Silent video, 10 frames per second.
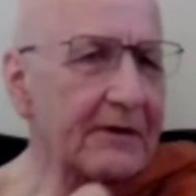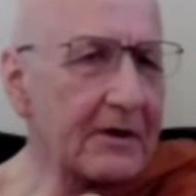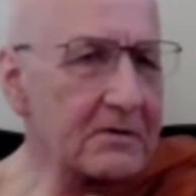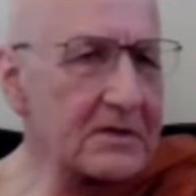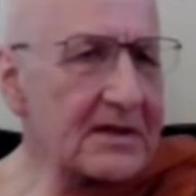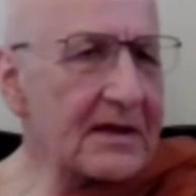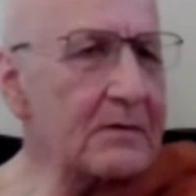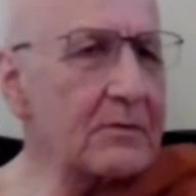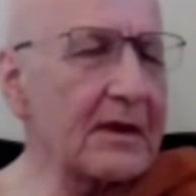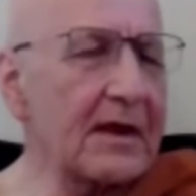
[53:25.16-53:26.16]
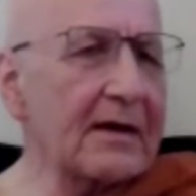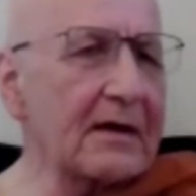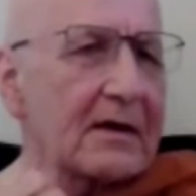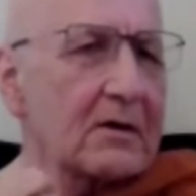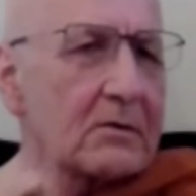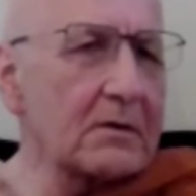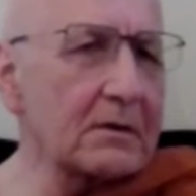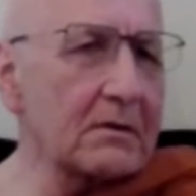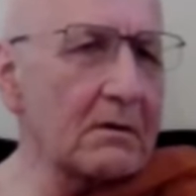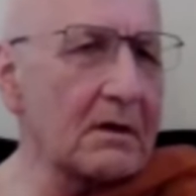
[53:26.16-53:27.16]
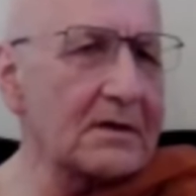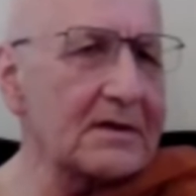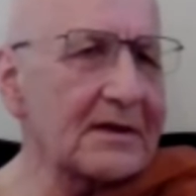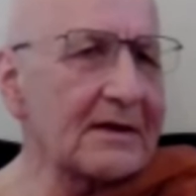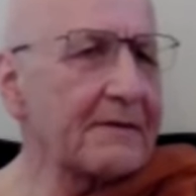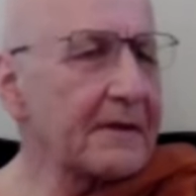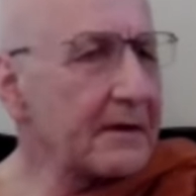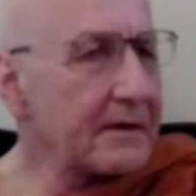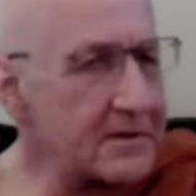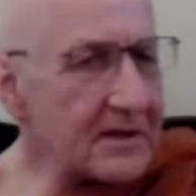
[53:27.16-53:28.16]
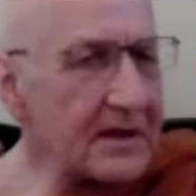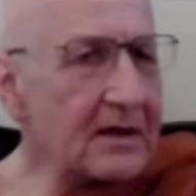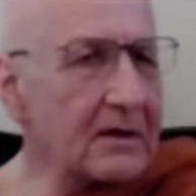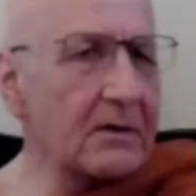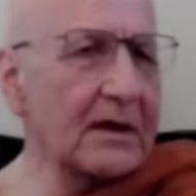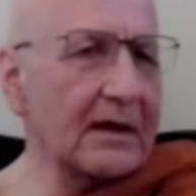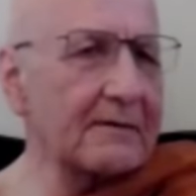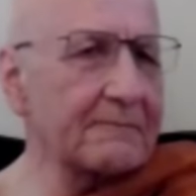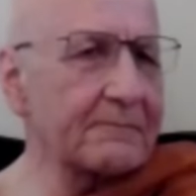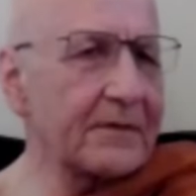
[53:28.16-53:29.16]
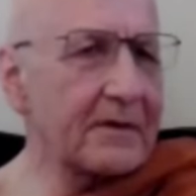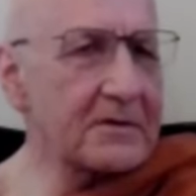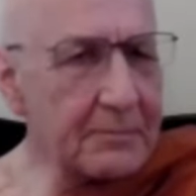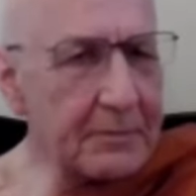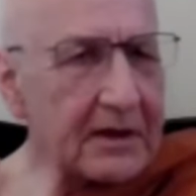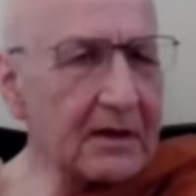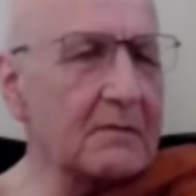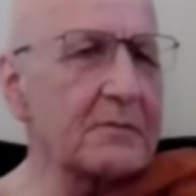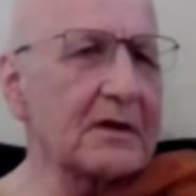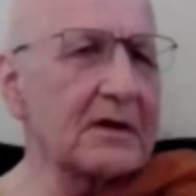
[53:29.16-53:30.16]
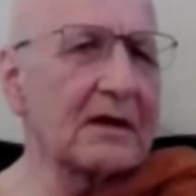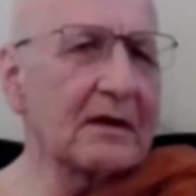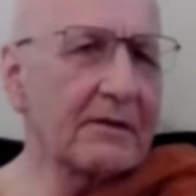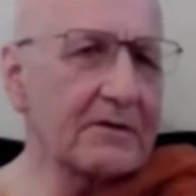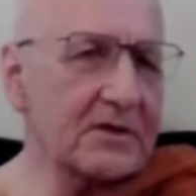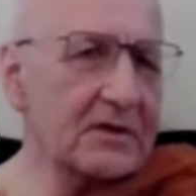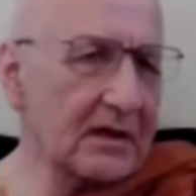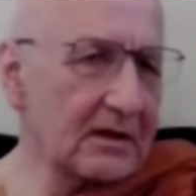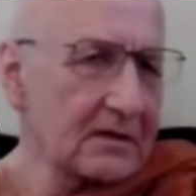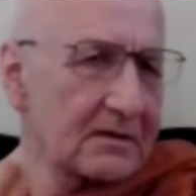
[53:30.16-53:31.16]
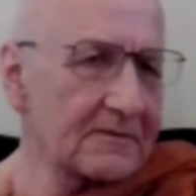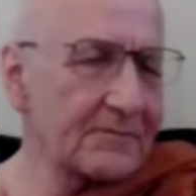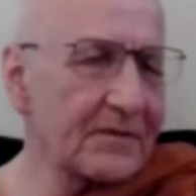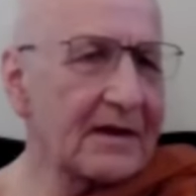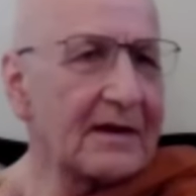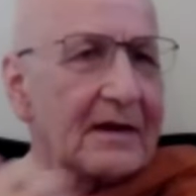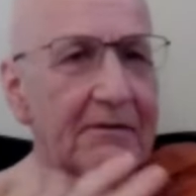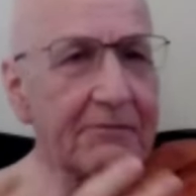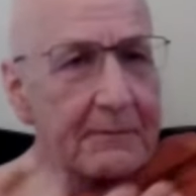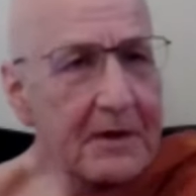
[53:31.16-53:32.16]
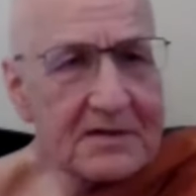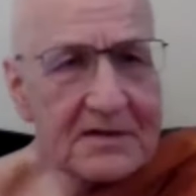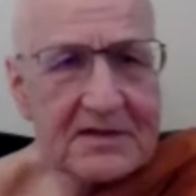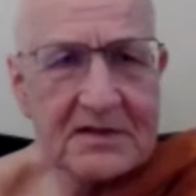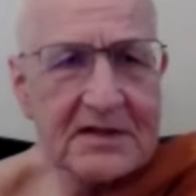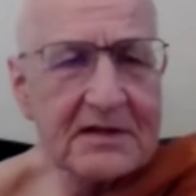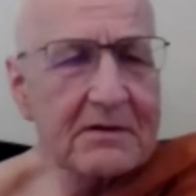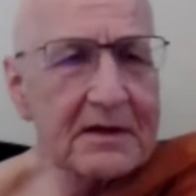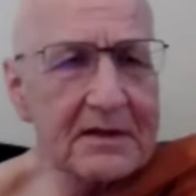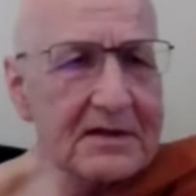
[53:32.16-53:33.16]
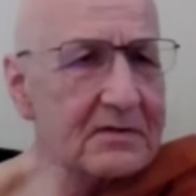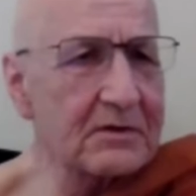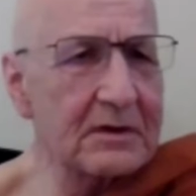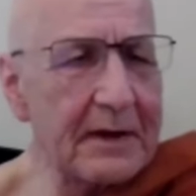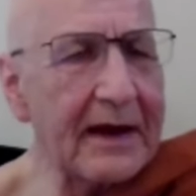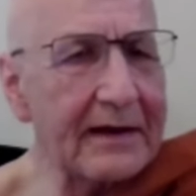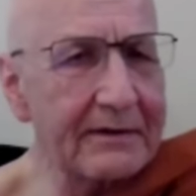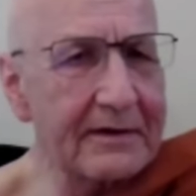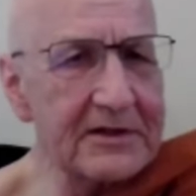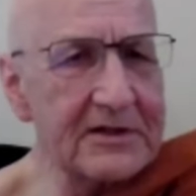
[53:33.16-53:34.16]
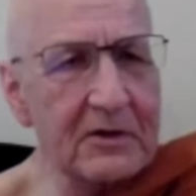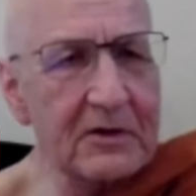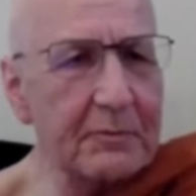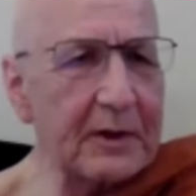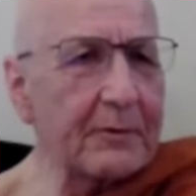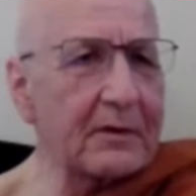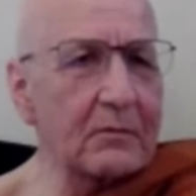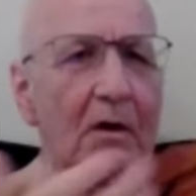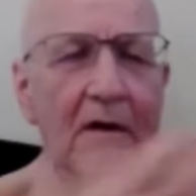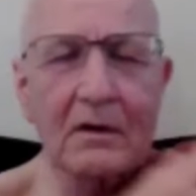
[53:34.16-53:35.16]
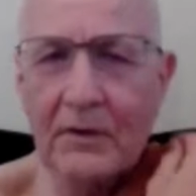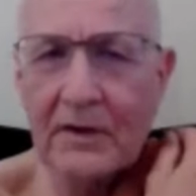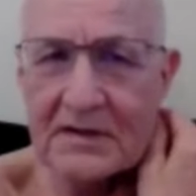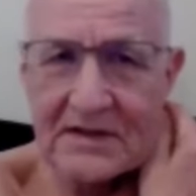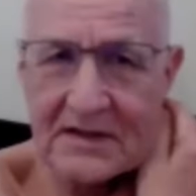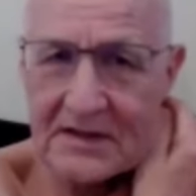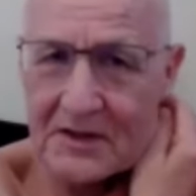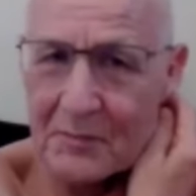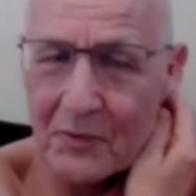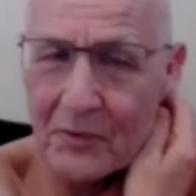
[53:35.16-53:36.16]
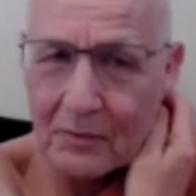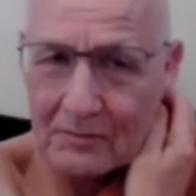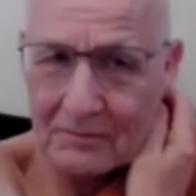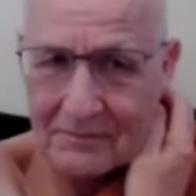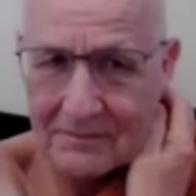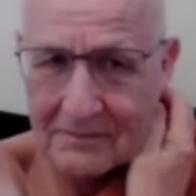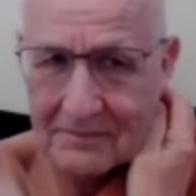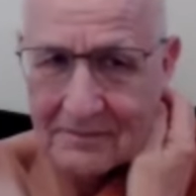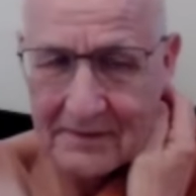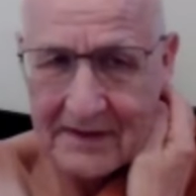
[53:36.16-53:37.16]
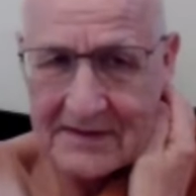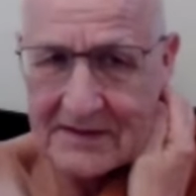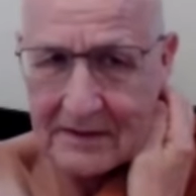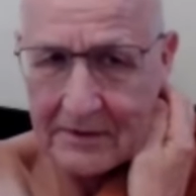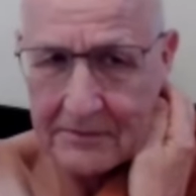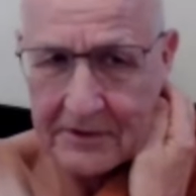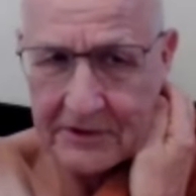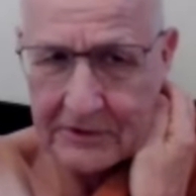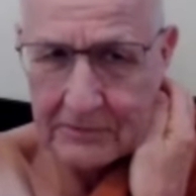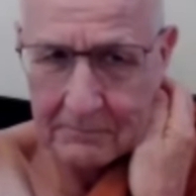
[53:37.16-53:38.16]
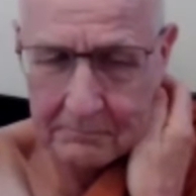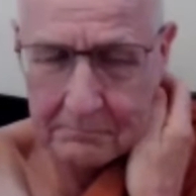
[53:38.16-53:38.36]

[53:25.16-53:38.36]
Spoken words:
If I don't stay with that and I go to thought, then there's the ego again. There's the becoming, there's the guilt. If I'm not sincere, then it doesn't really matter. I just hurt people and walk away and say it's their problem. Well, that's another issue.